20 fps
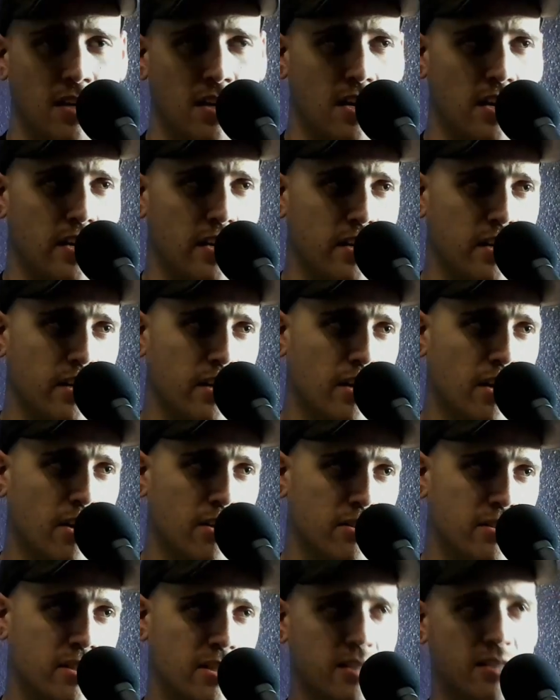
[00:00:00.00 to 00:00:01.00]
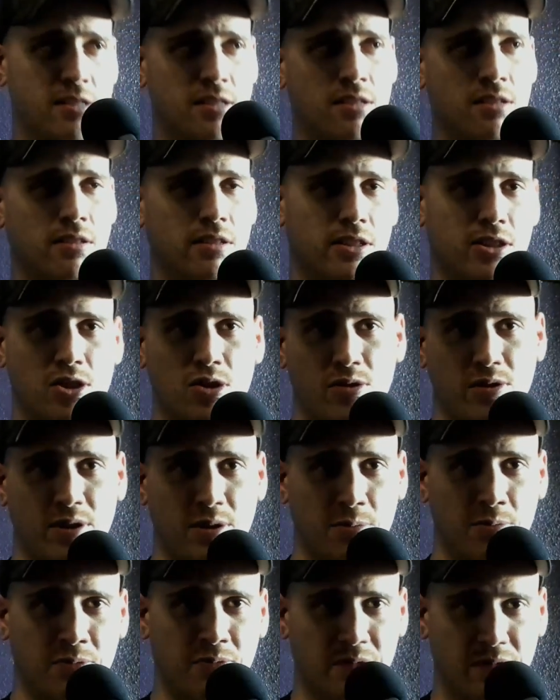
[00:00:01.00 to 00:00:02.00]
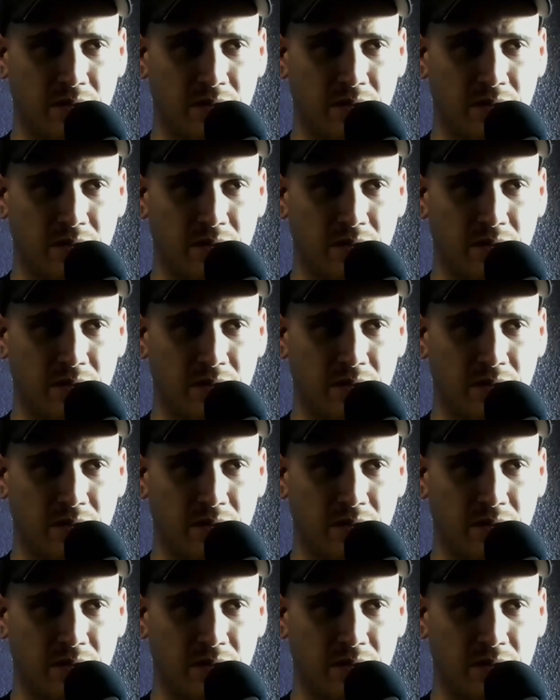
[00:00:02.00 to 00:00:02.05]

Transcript: I uh, artisanally trim.